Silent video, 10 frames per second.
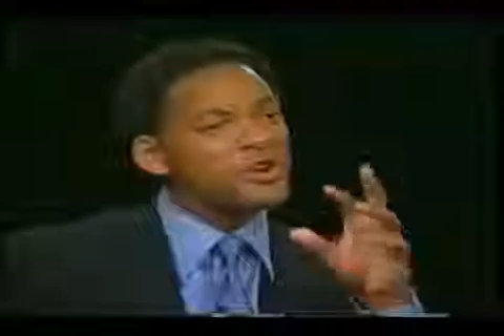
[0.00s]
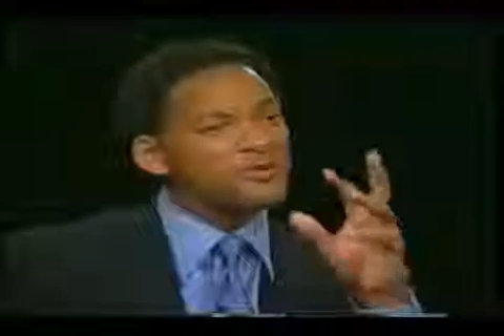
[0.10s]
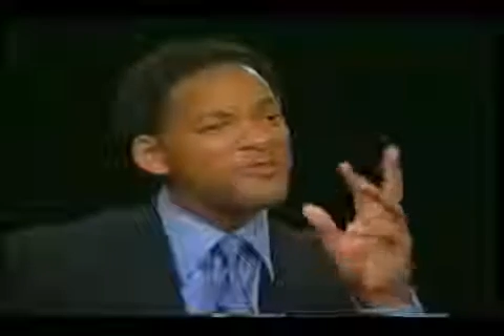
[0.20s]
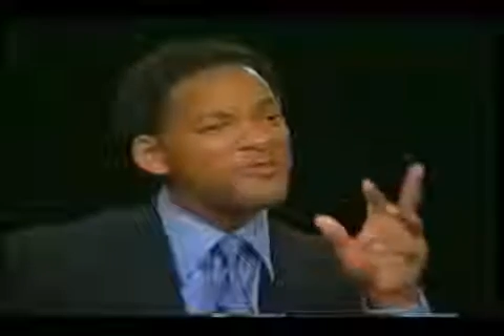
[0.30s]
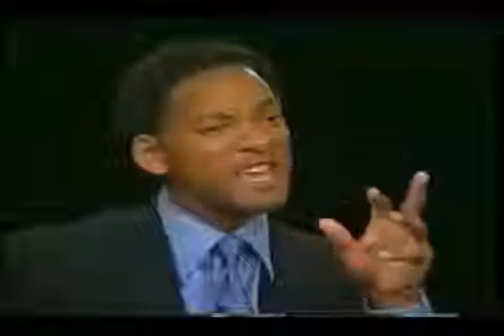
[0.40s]

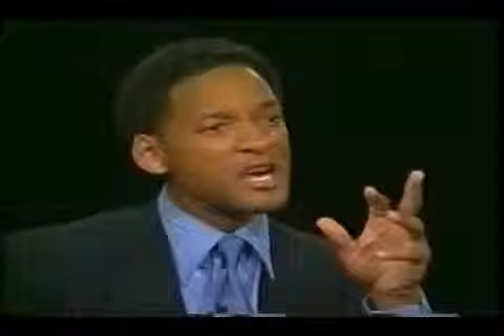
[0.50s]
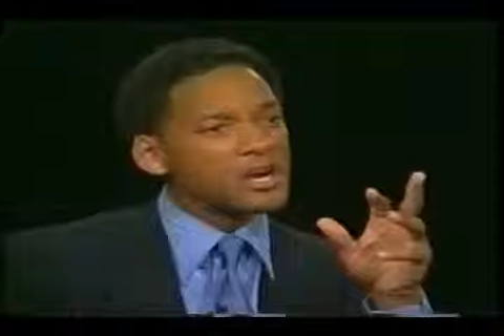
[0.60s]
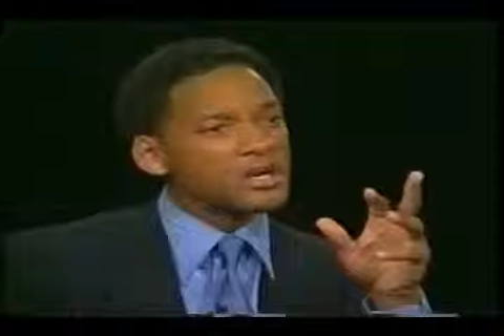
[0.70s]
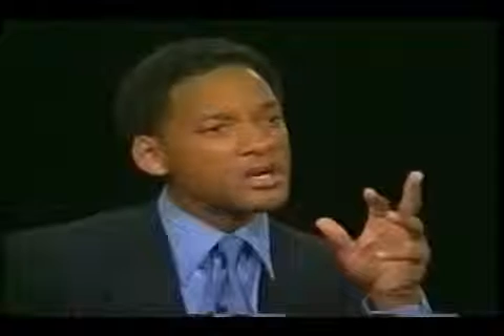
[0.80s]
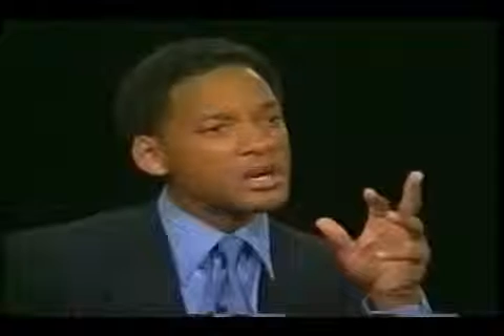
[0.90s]
Fear of
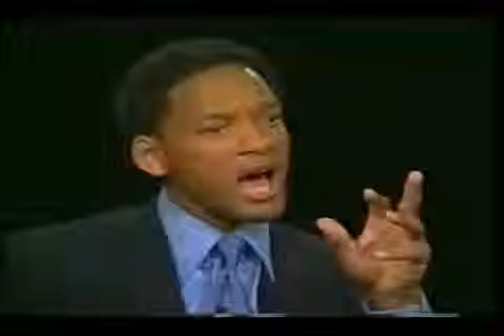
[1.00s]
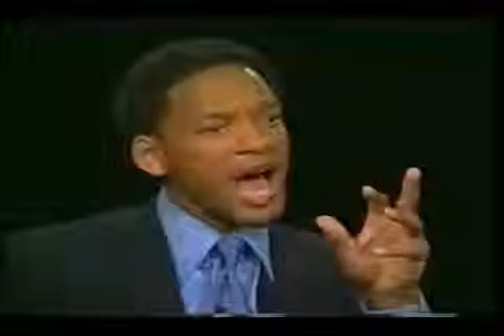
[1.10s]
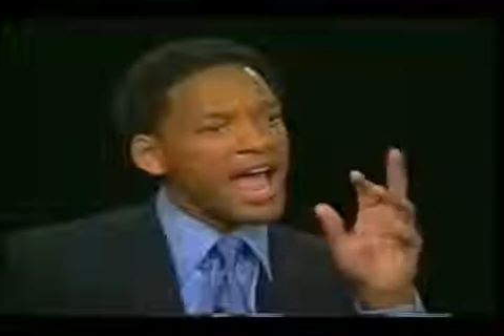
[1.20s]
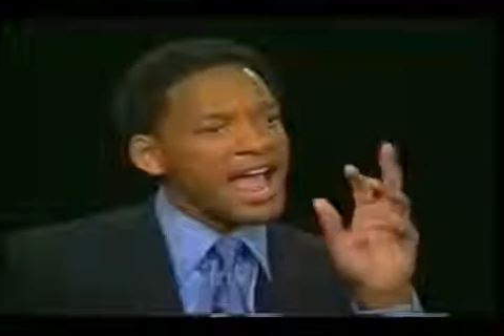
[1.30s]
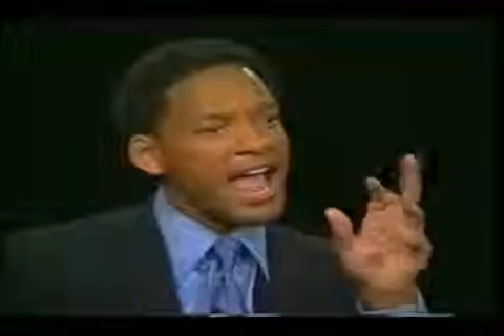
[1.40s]
fear.
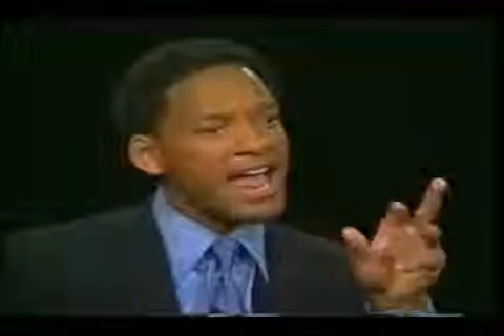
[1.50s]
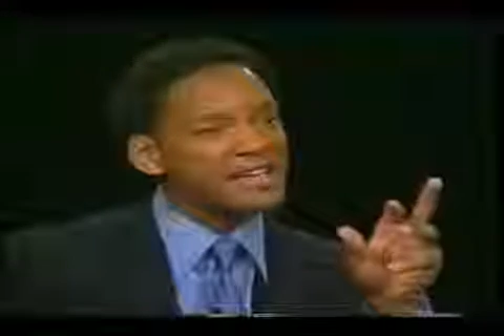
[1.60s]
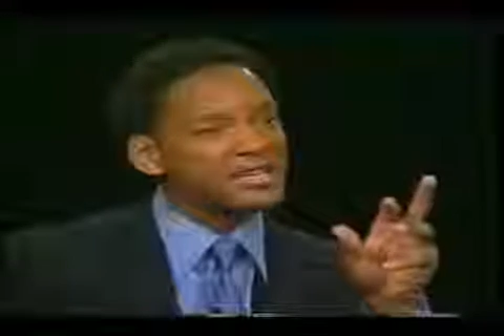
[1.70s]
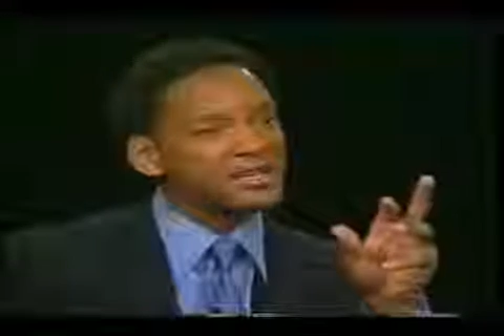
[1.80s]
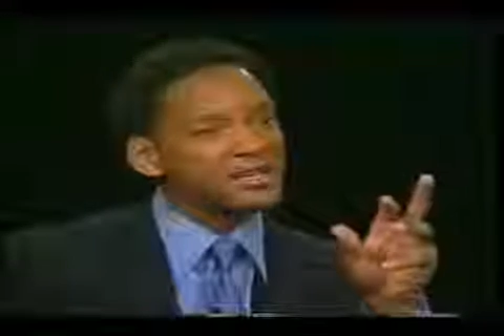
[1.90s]
I
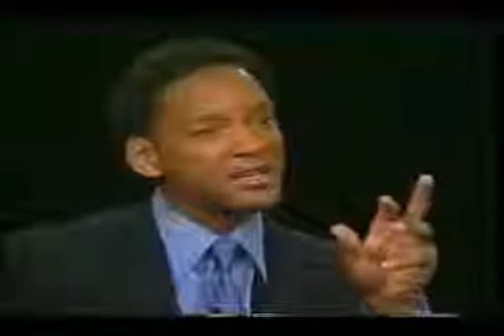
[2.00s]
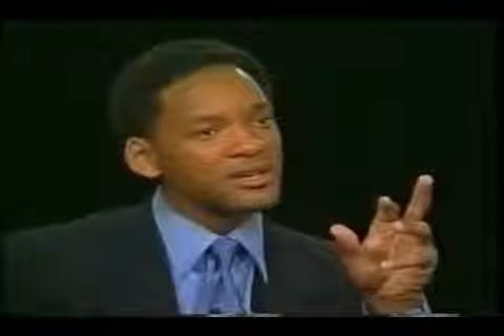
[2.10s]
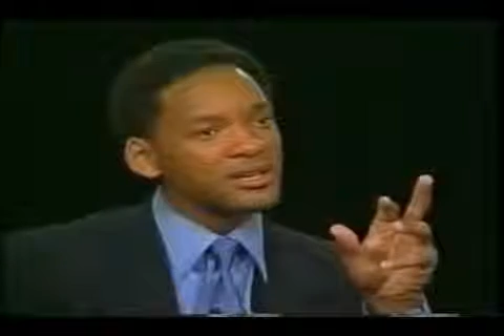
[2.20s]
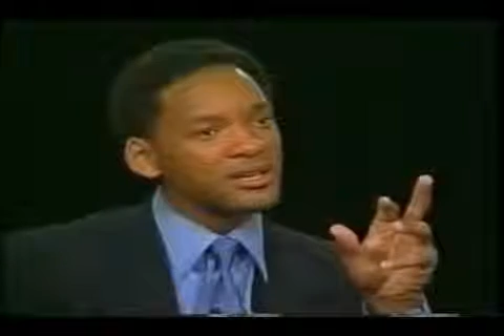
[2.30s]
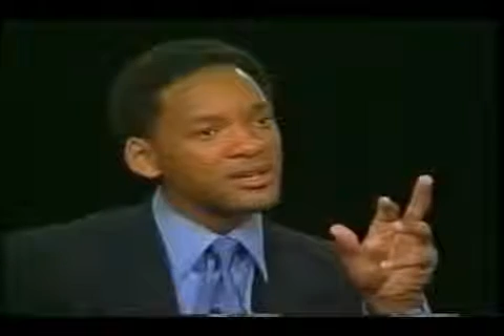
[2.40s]
hate
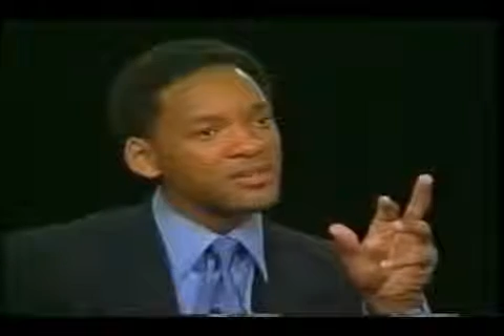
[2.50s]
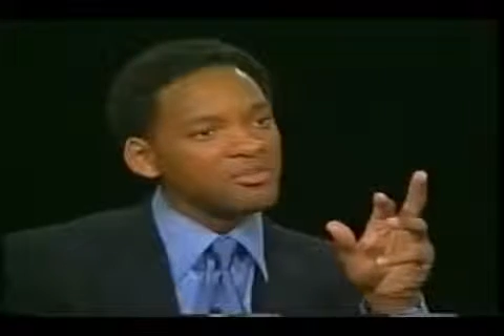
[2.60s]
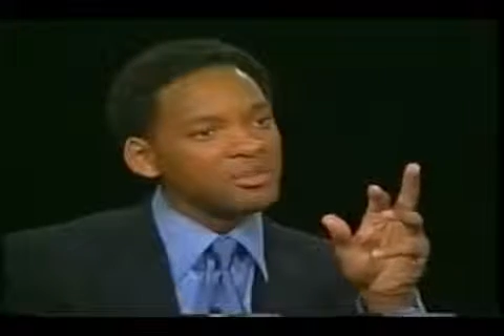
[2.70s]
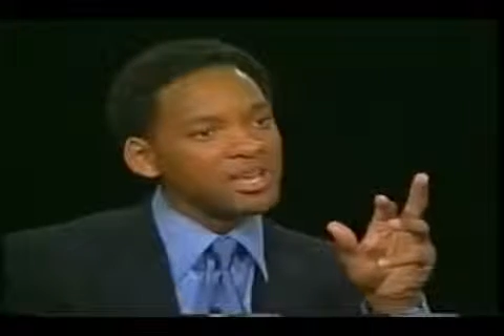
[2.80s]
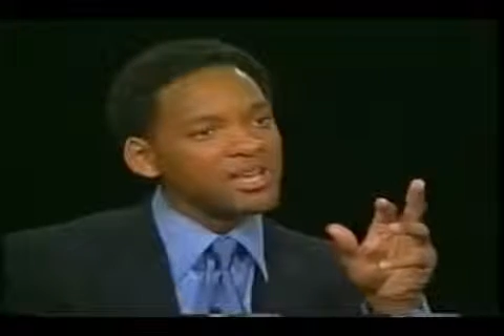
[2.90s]

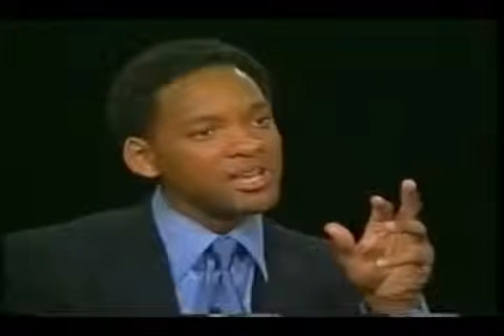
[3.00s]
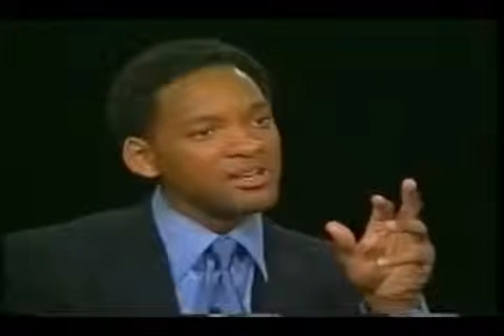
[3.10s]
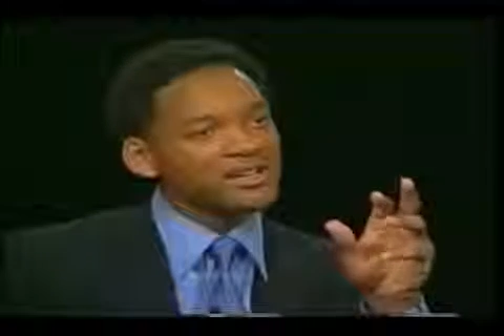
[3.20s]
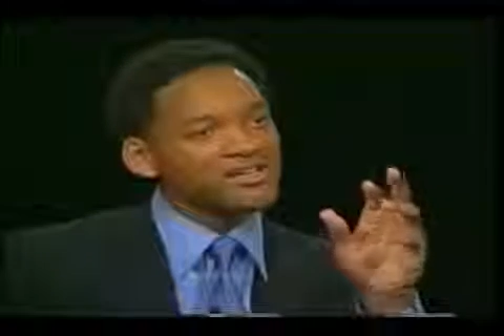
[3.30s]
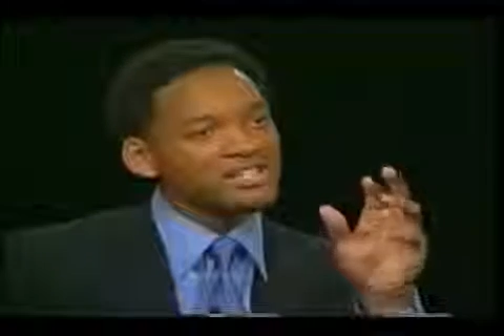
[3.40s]

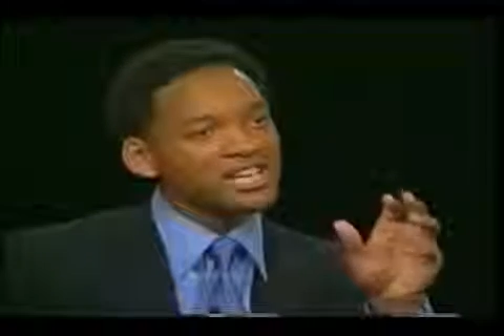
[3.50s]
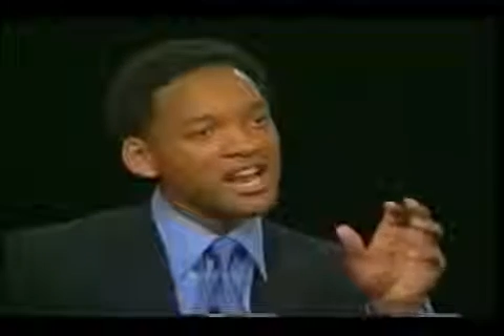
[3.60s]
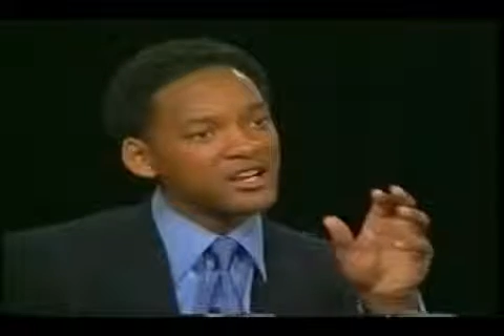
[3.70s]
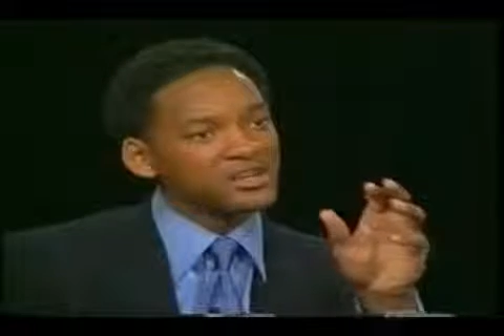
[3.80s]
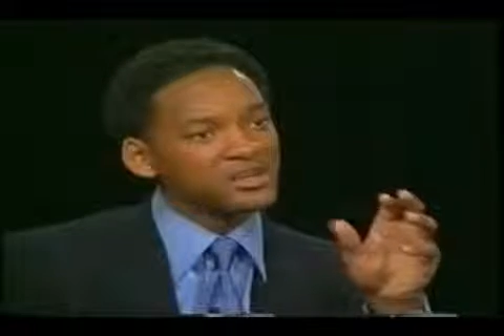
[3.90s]
being
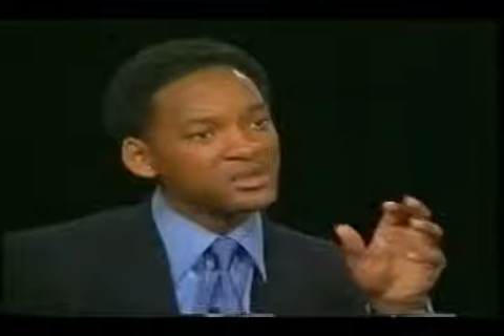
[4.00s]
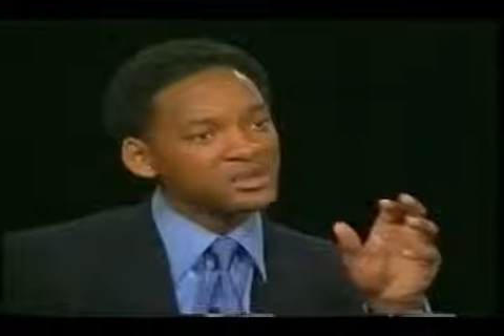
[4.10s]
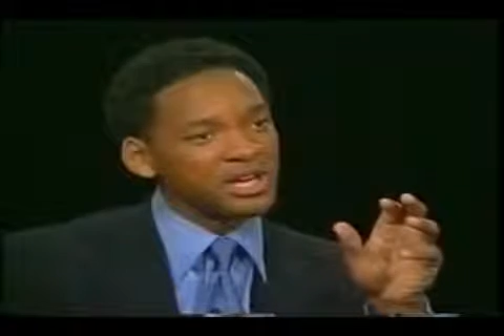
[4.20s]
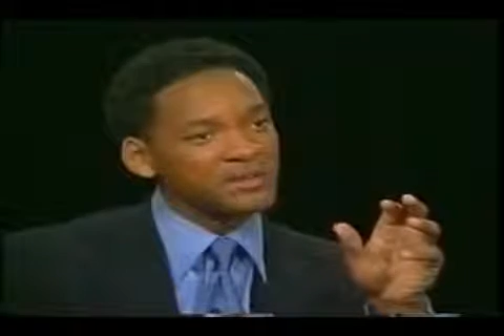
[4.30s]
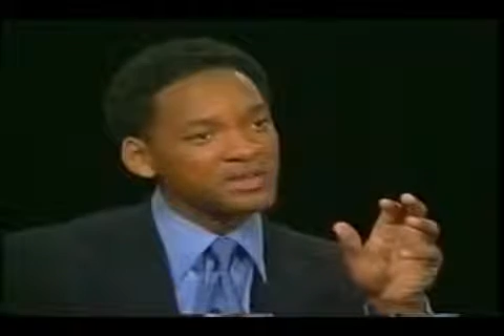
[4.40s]
scared to
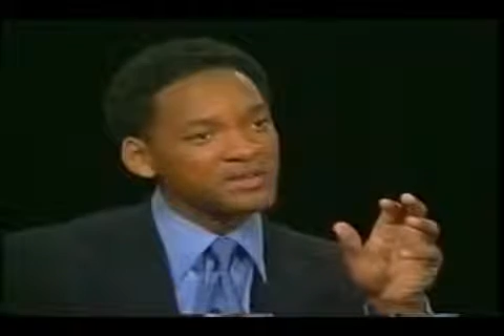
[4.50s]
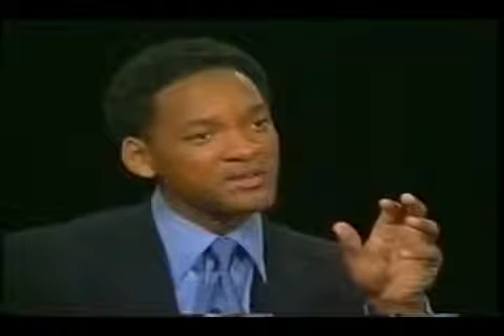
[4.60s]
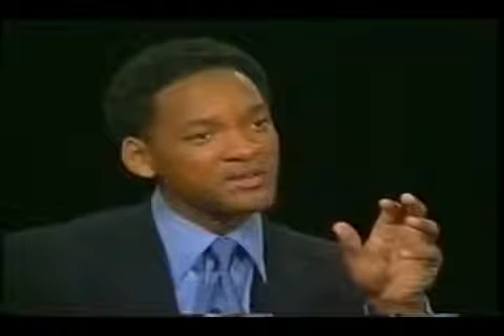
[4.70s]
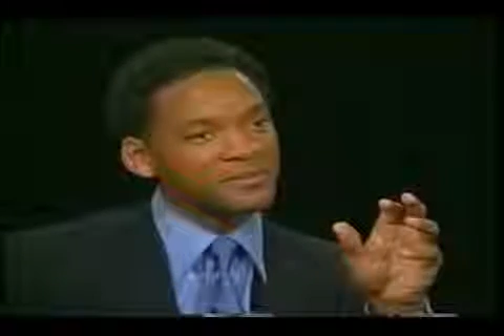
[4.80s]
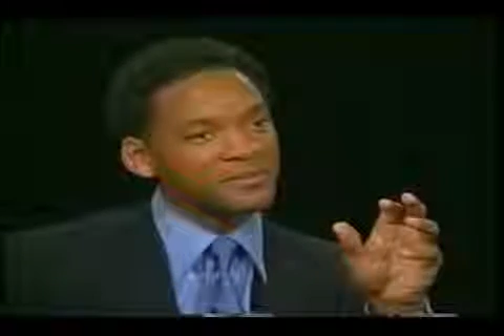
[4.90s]
do something.